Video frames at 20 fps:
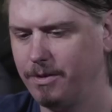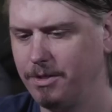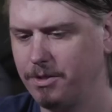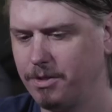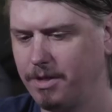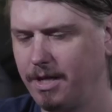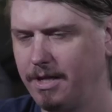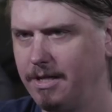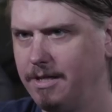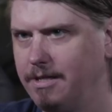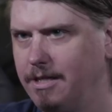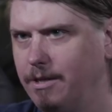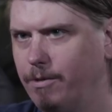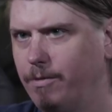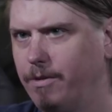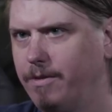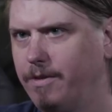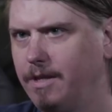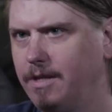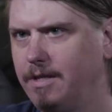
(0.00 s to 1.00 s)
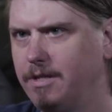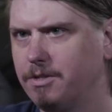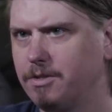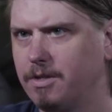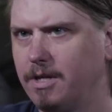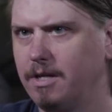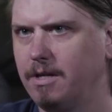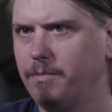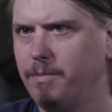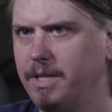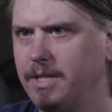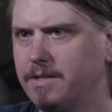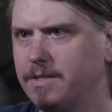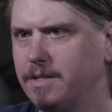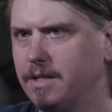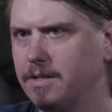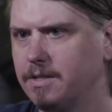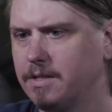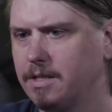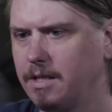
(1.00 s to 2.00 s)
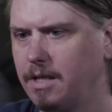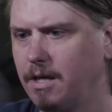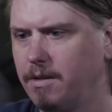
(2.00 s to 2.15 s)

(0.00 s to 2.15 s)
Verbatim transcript: so he's trying to deal with it, he's trying to piece things